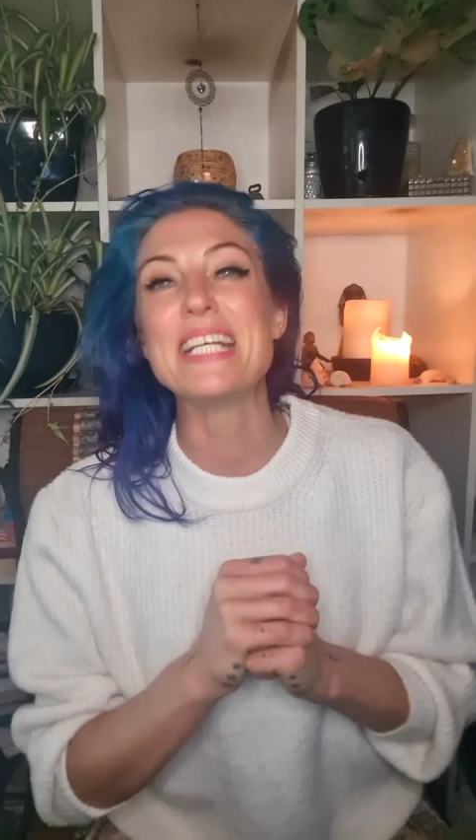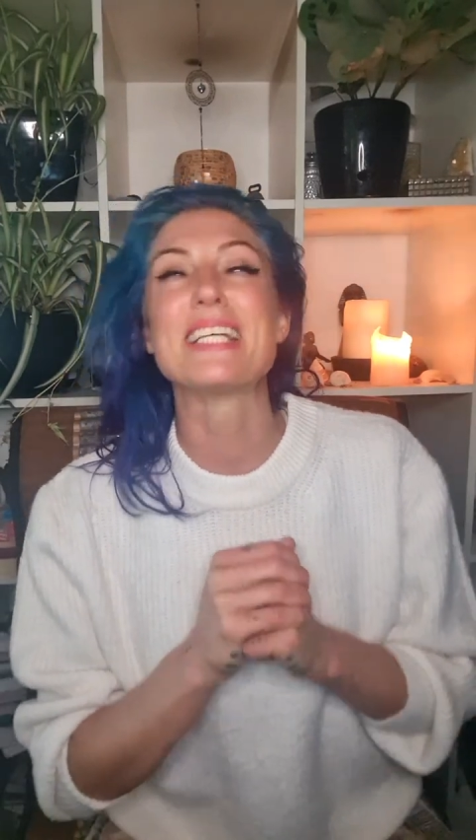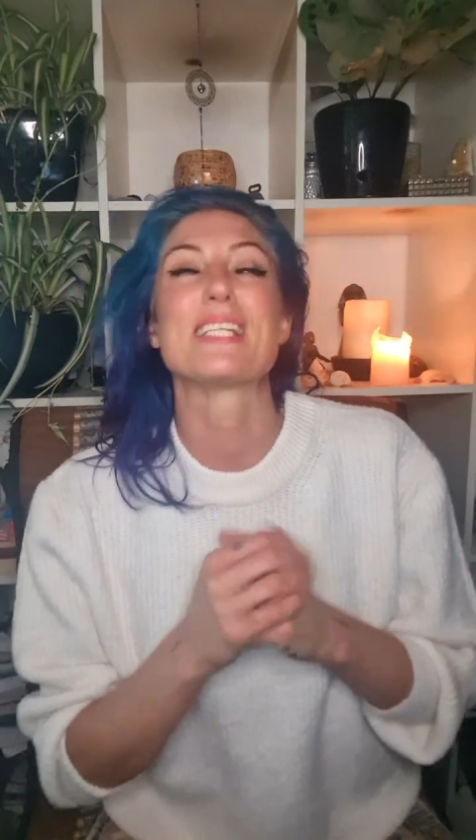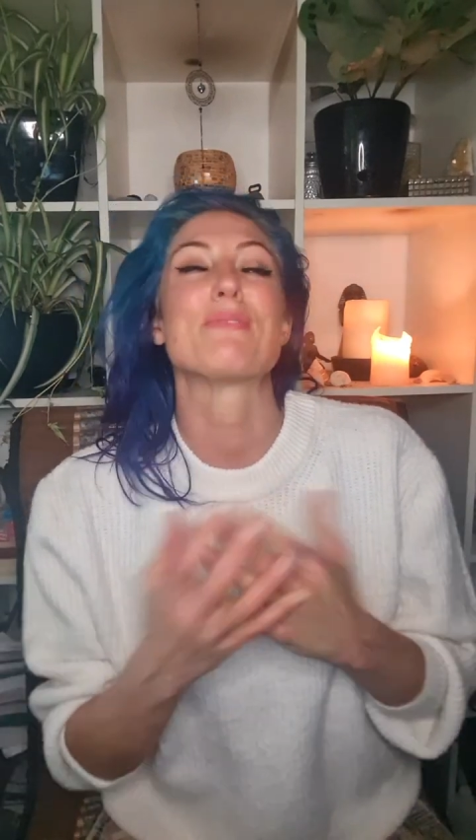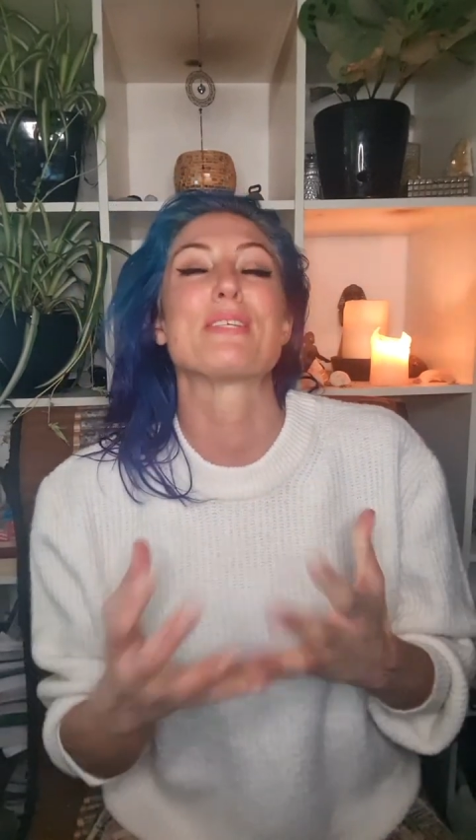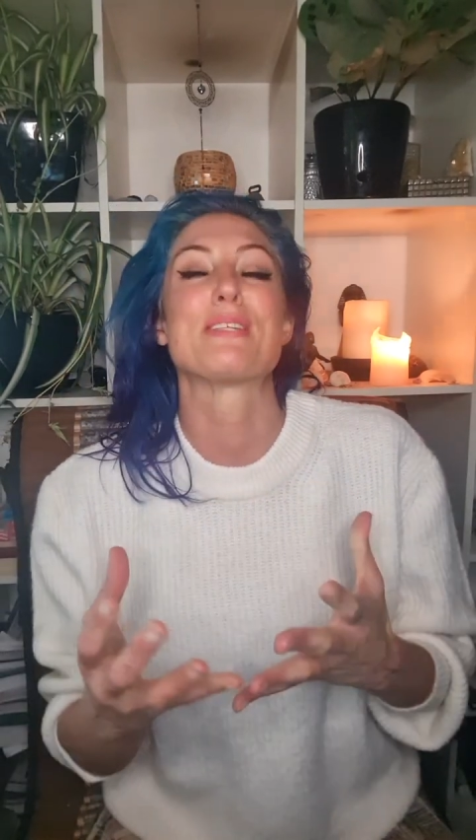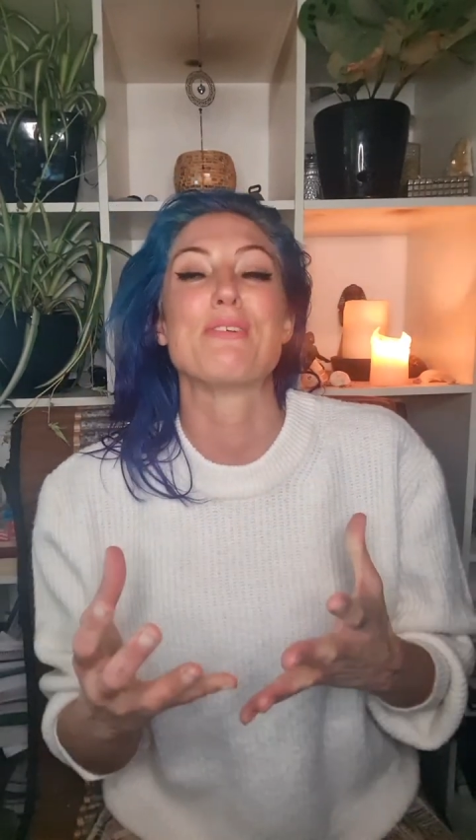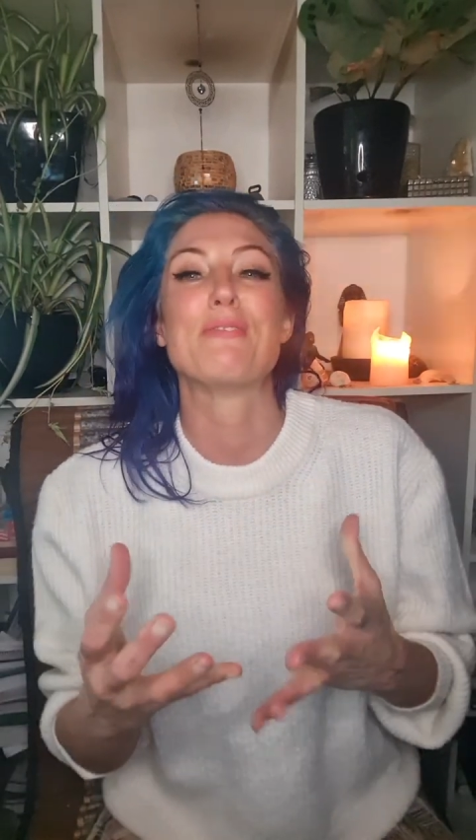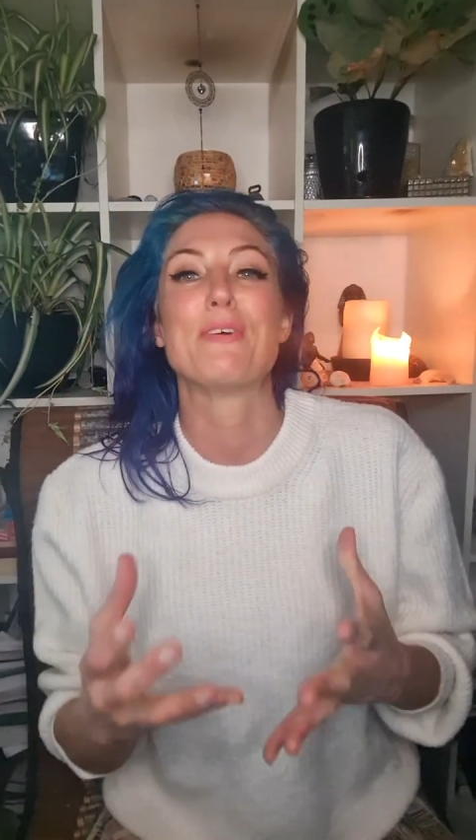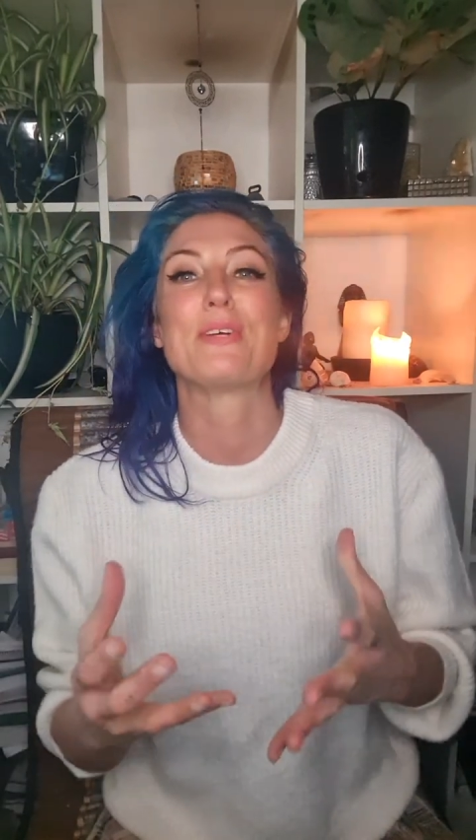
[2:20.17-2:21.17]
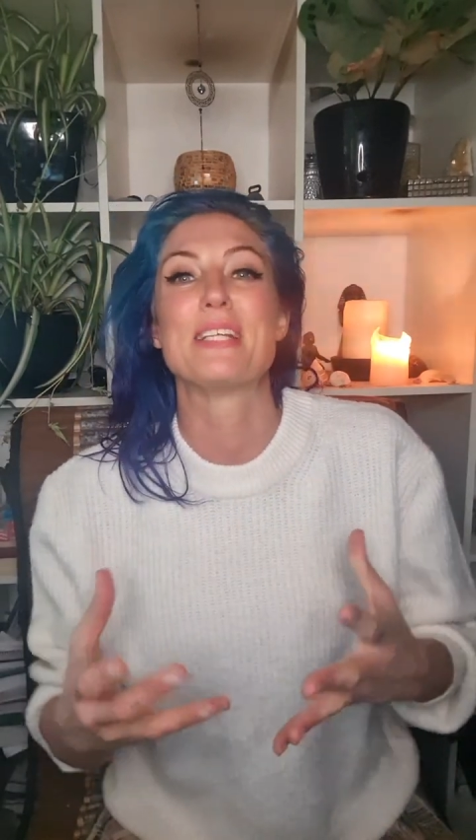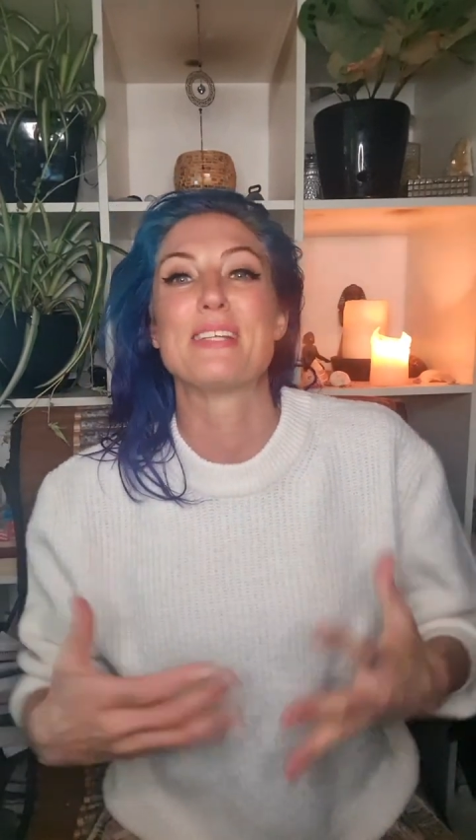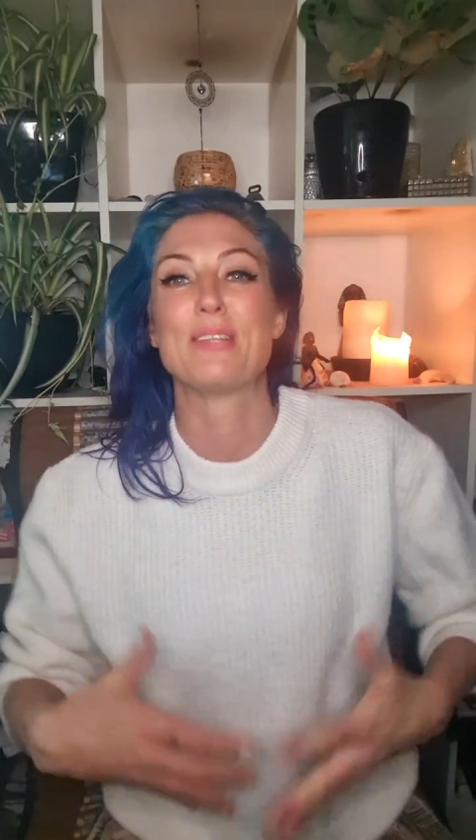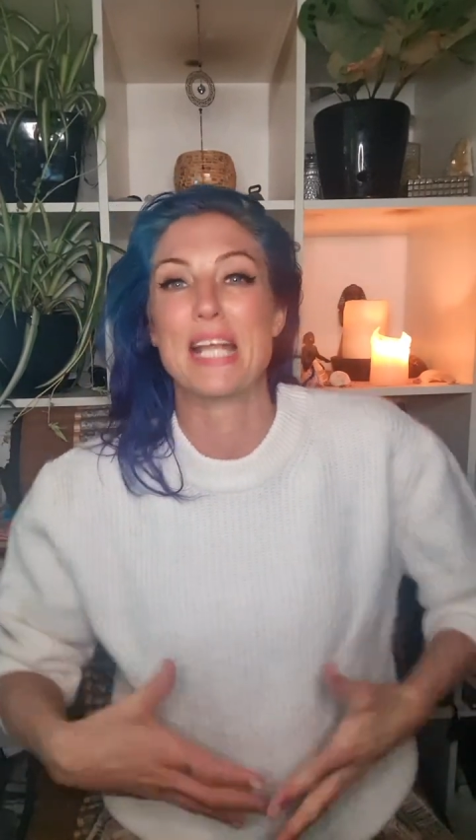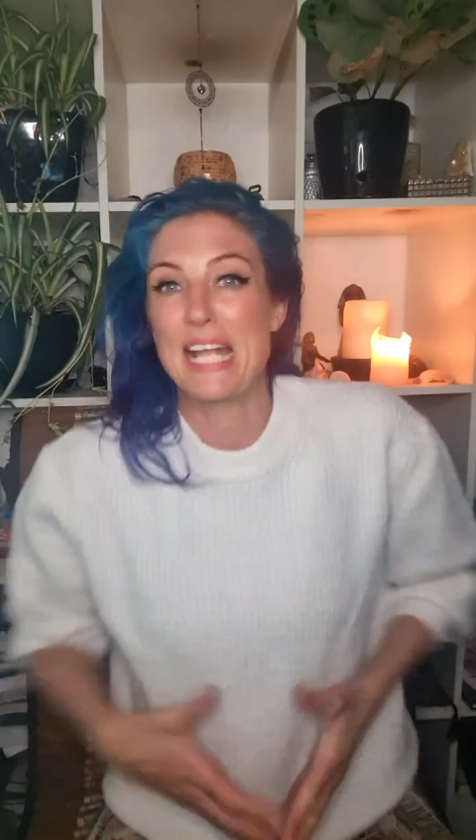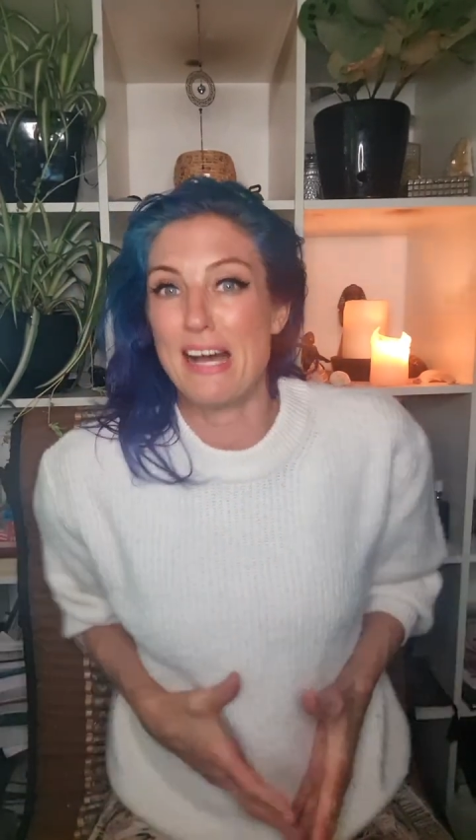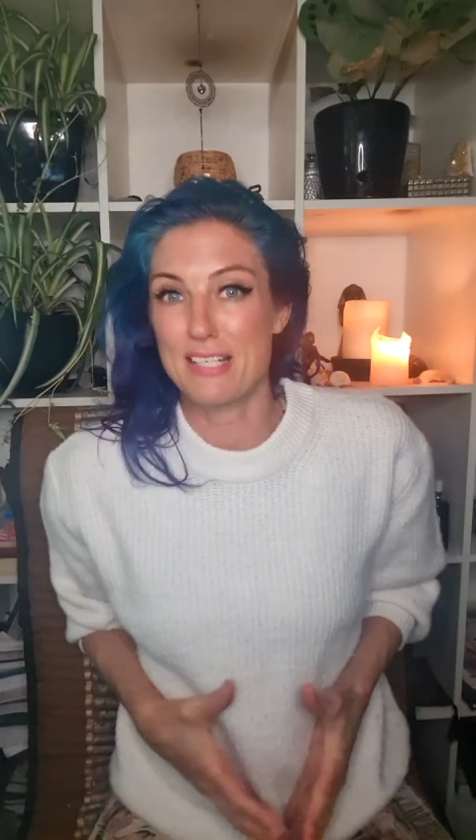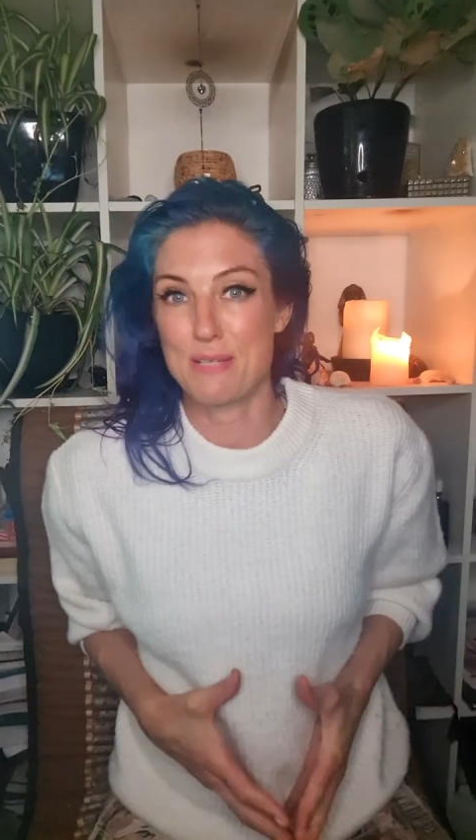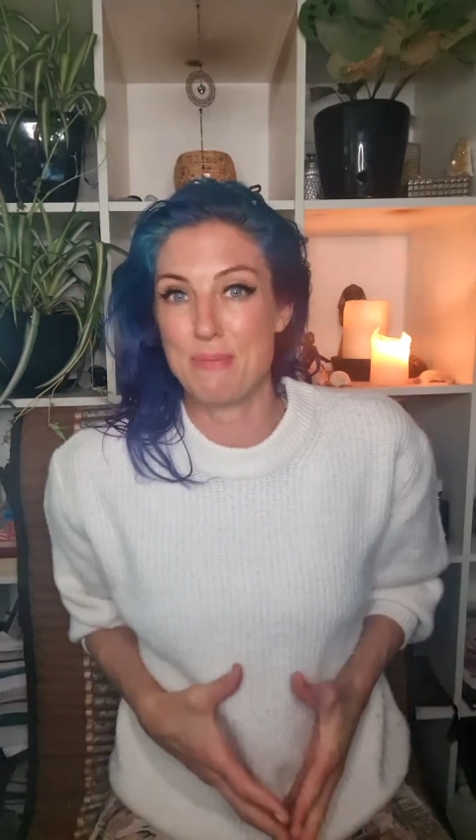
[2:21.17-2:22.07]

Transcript: because I was so focused on the gut